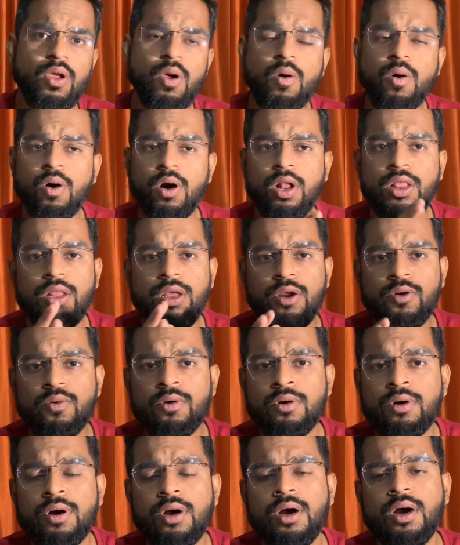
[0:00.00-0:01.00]
all the
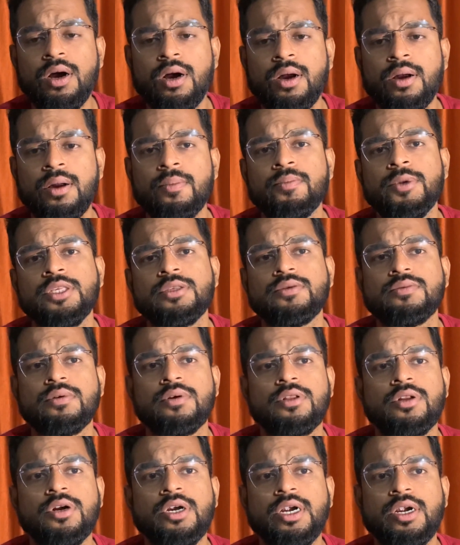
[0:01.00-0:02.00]
means
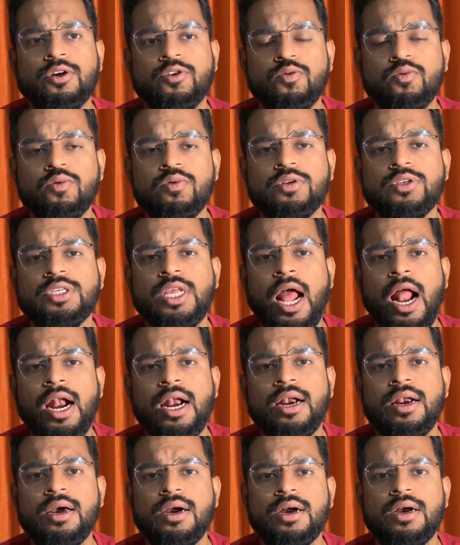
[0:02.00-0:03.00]
the tools
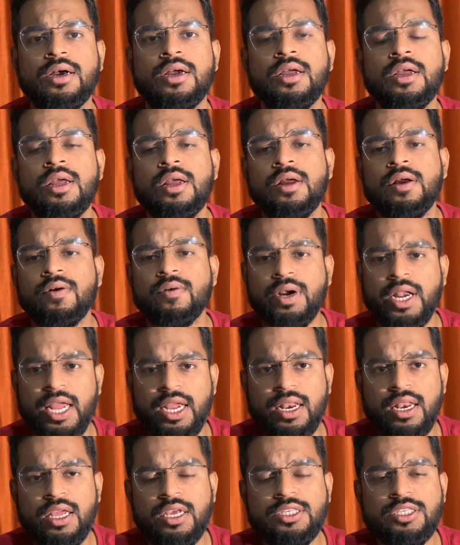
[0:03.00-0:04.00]
and
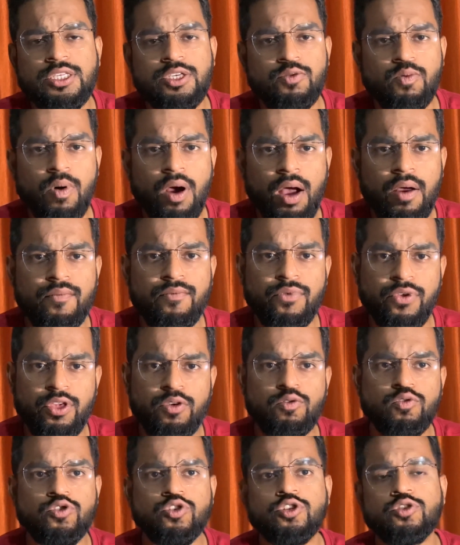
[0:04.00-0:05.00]
techniques you have
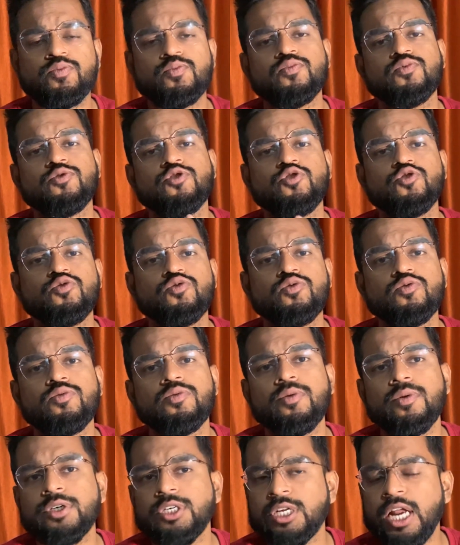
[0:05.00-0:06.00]
used, to
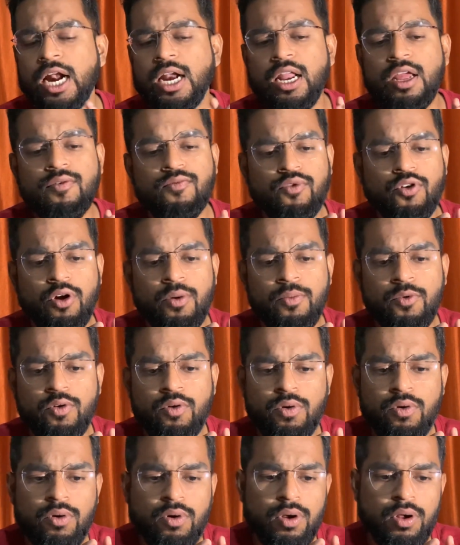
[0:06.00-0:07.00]
starting
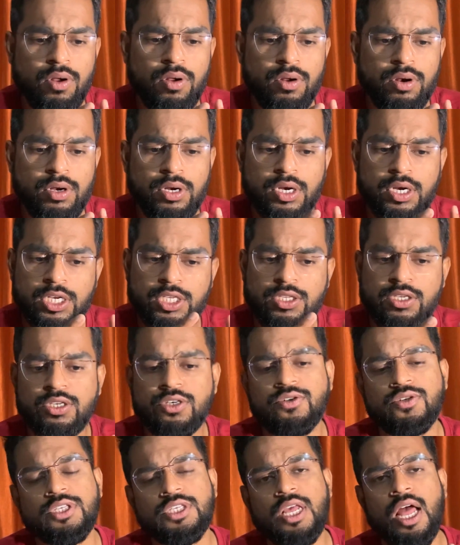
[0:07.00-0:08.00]
from research
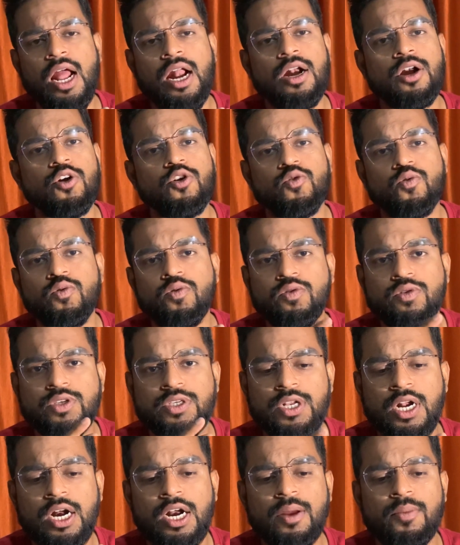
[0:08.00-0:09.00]
design to
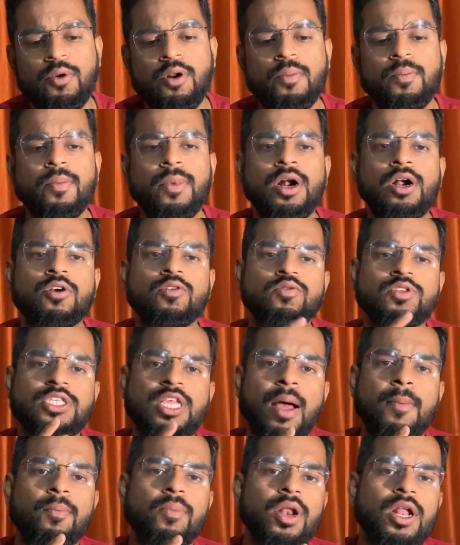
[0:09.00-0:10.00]
questionnaire development to
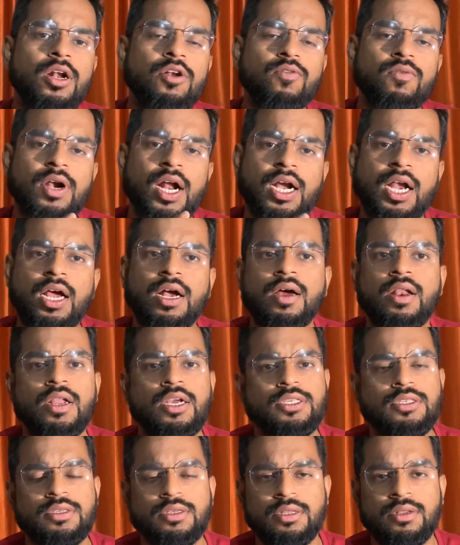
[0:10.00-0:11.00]
sampling to data
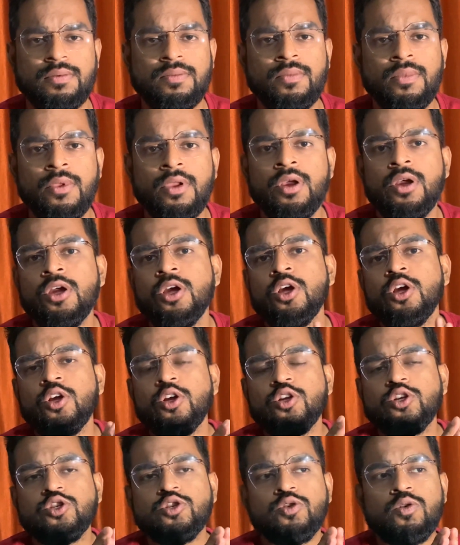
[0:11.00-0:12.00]
collection.
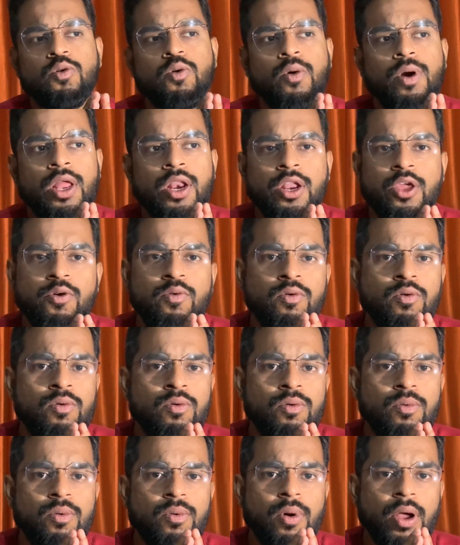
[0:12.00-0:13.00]
So when
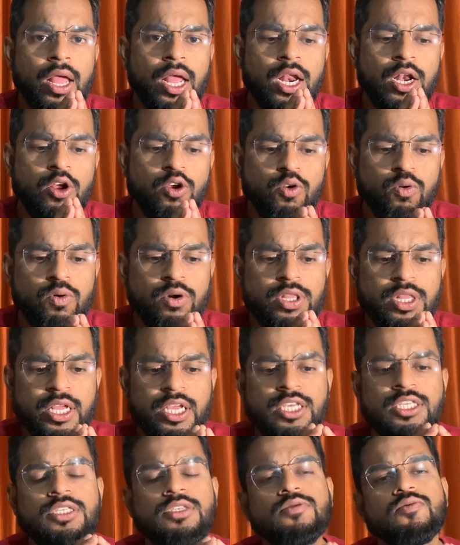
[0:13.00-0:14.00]
you include
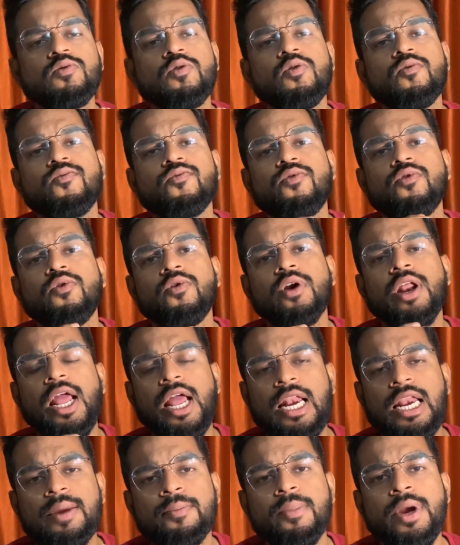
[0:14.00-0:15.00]
these 4
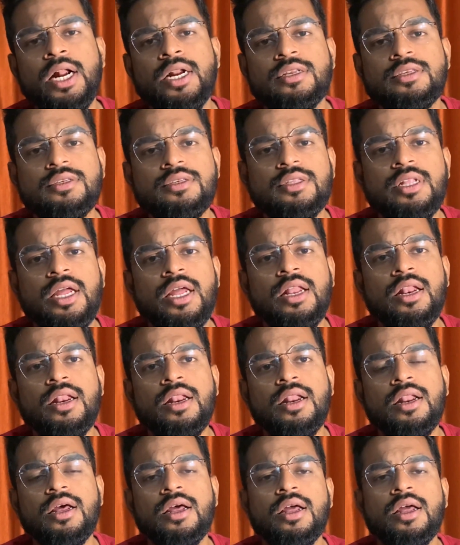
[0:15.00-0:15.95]
elements, then